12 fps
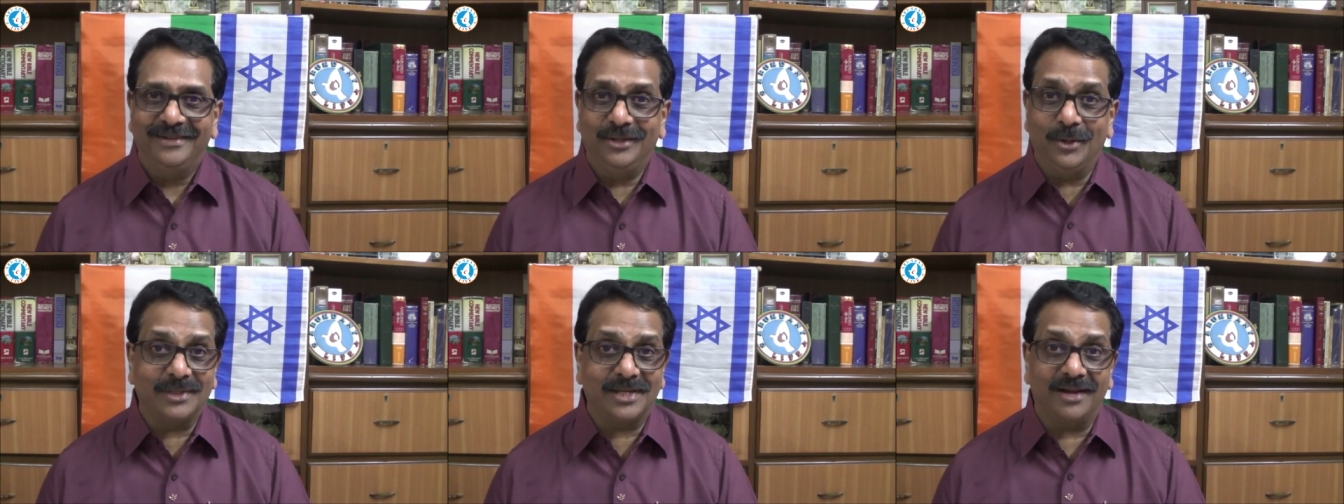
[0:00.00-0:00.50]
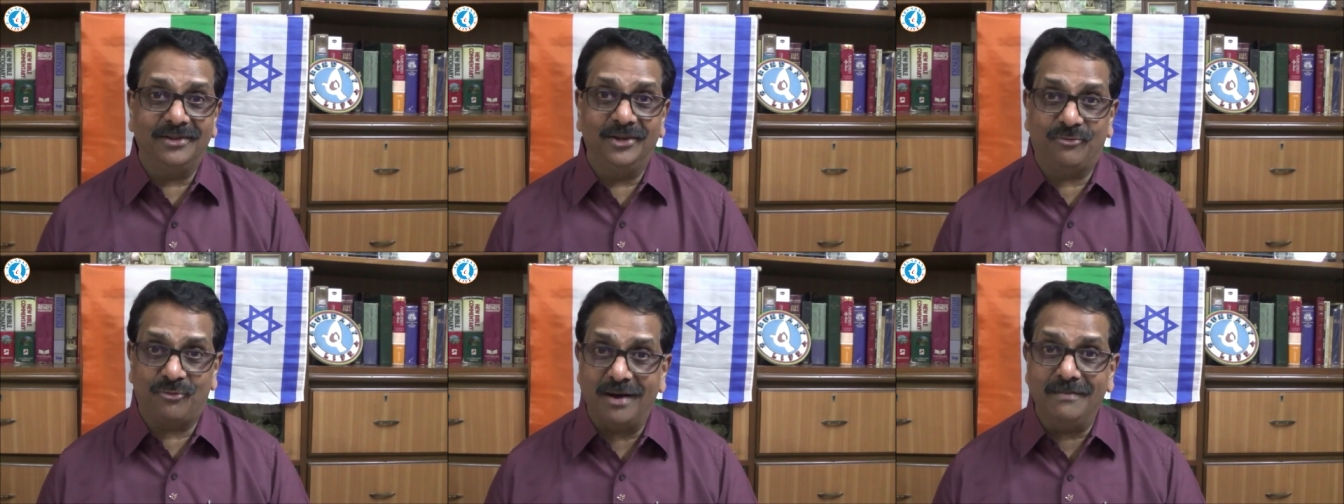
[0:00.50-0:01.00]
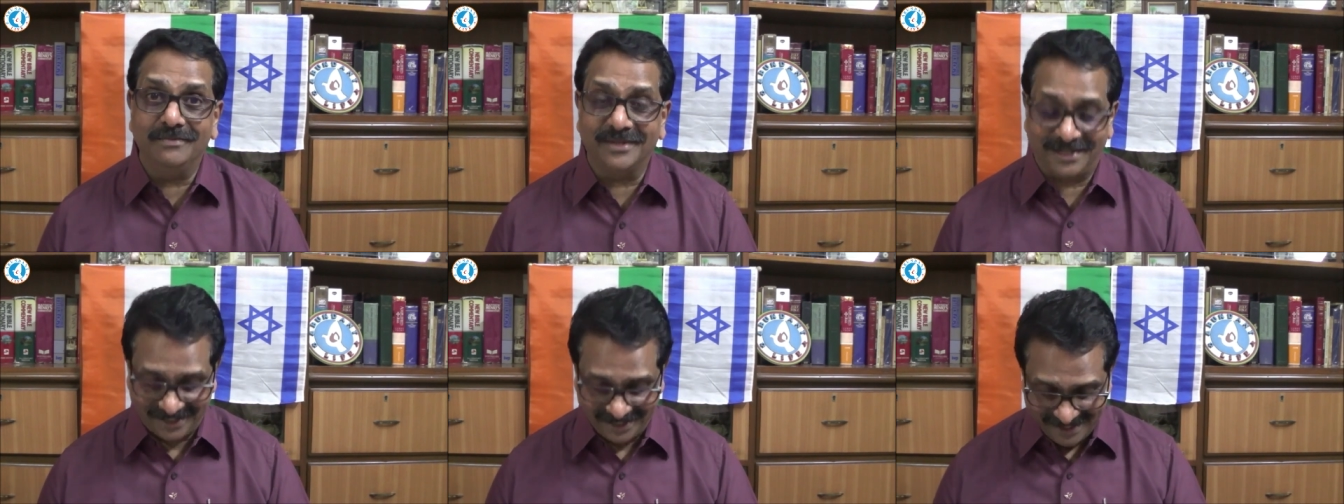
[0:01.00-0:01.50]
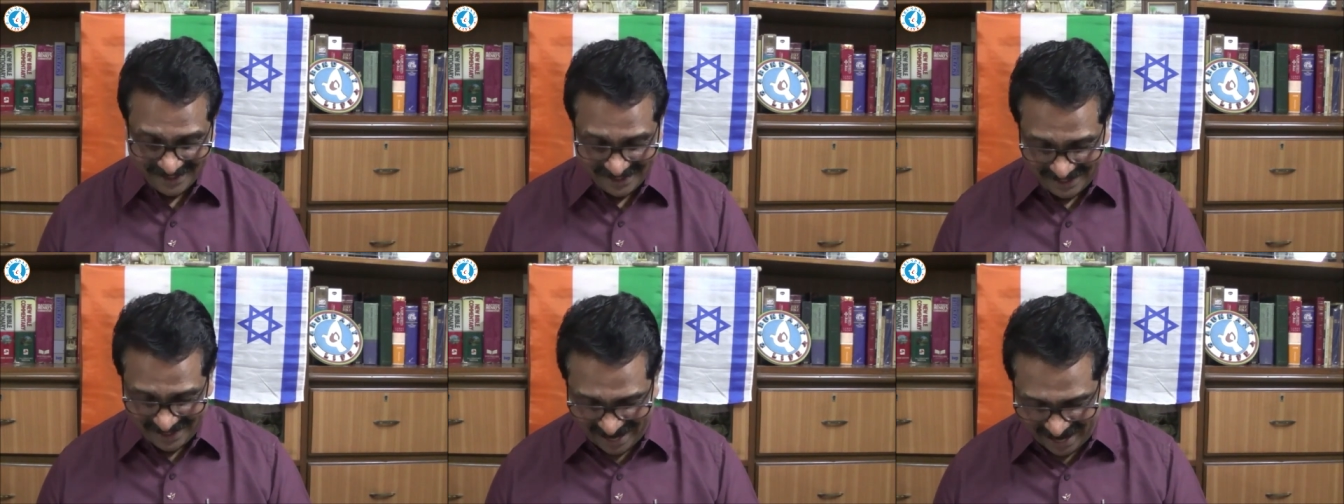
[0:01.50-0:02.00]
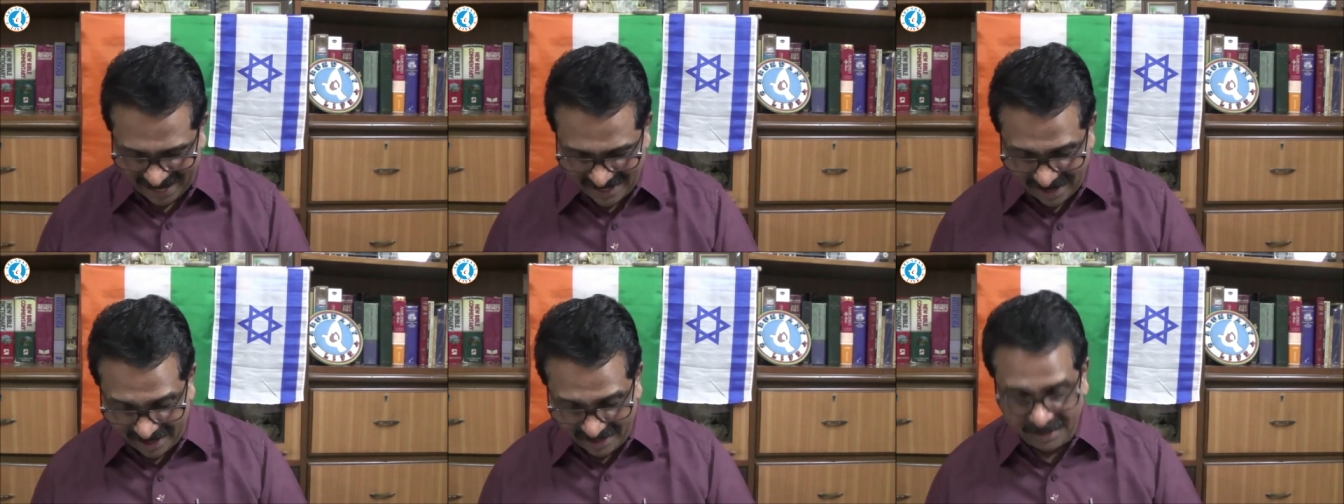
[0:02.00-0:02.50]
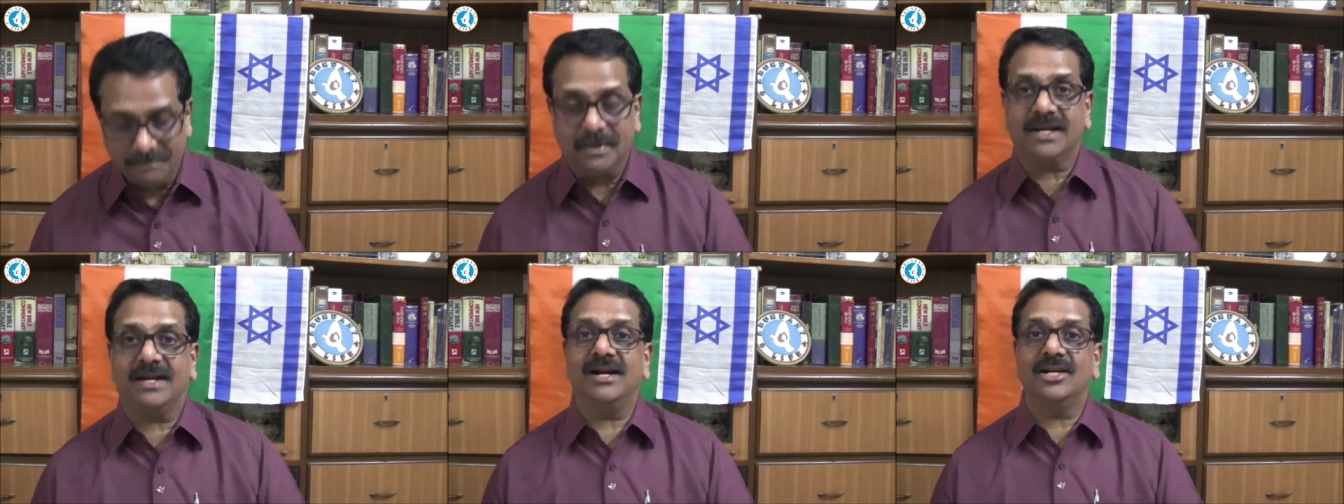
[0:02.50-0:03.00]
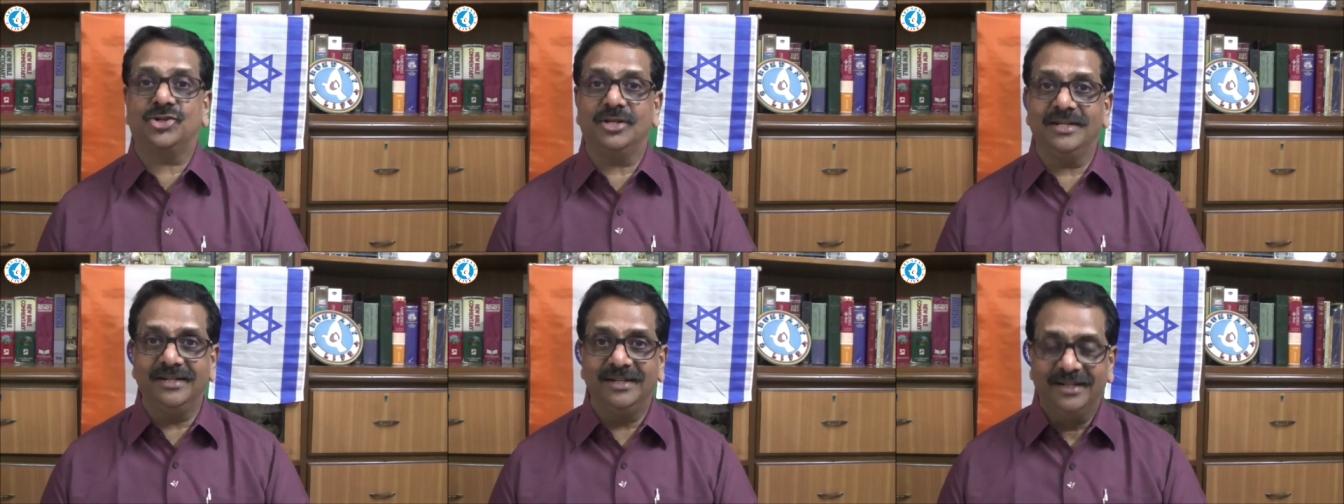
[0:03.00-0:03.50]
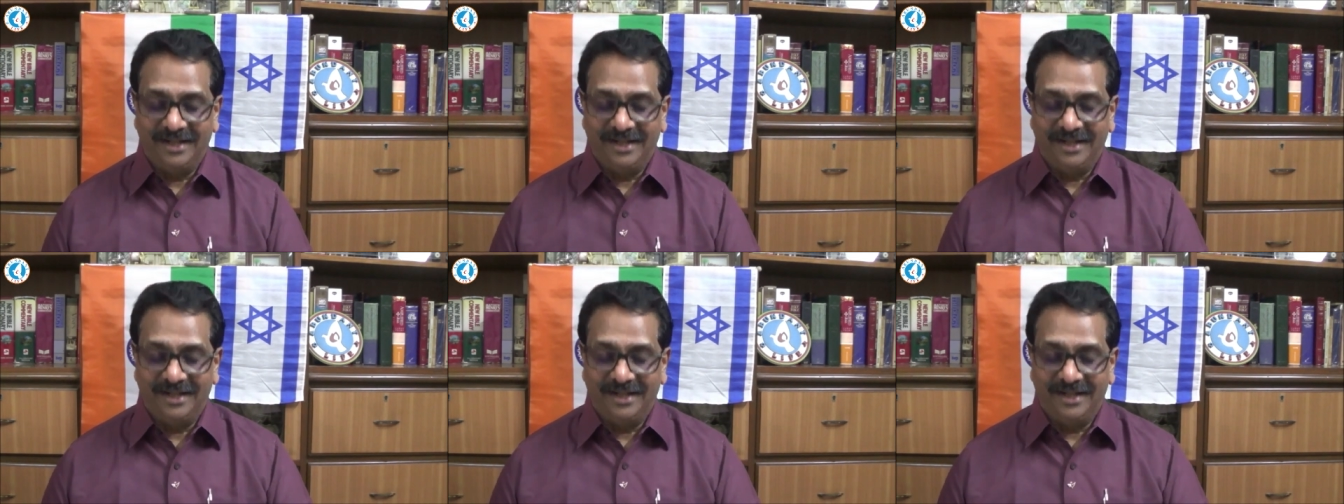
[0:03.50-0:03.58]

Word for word: Those are the drums and other percussion